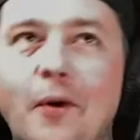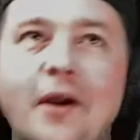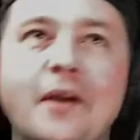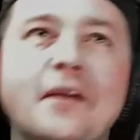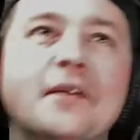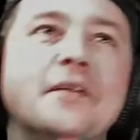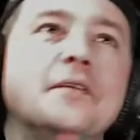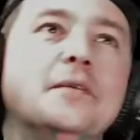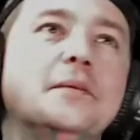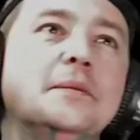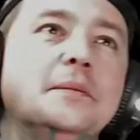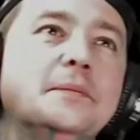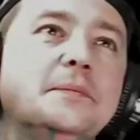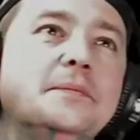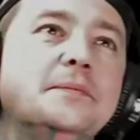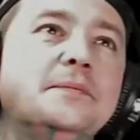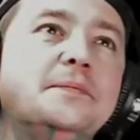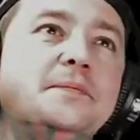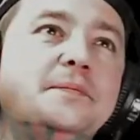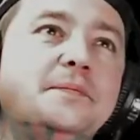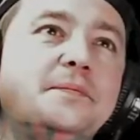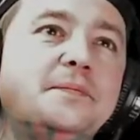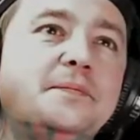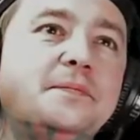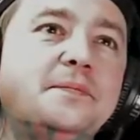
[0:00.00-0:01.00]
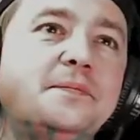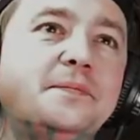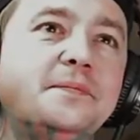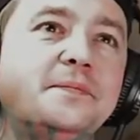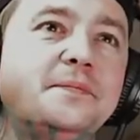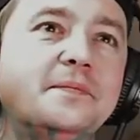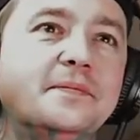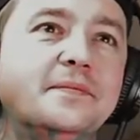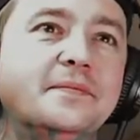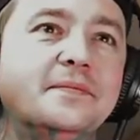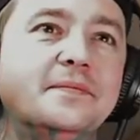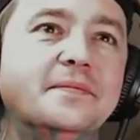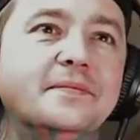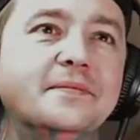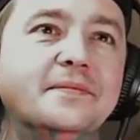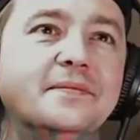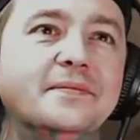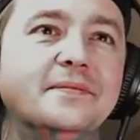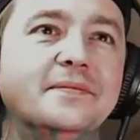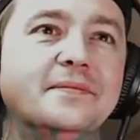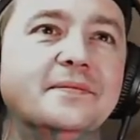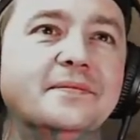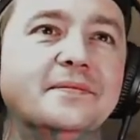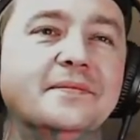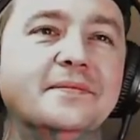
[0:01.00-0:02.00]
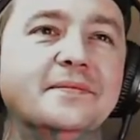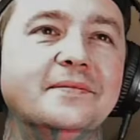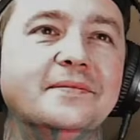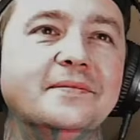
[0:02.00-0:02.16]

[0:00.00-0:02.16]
(silent)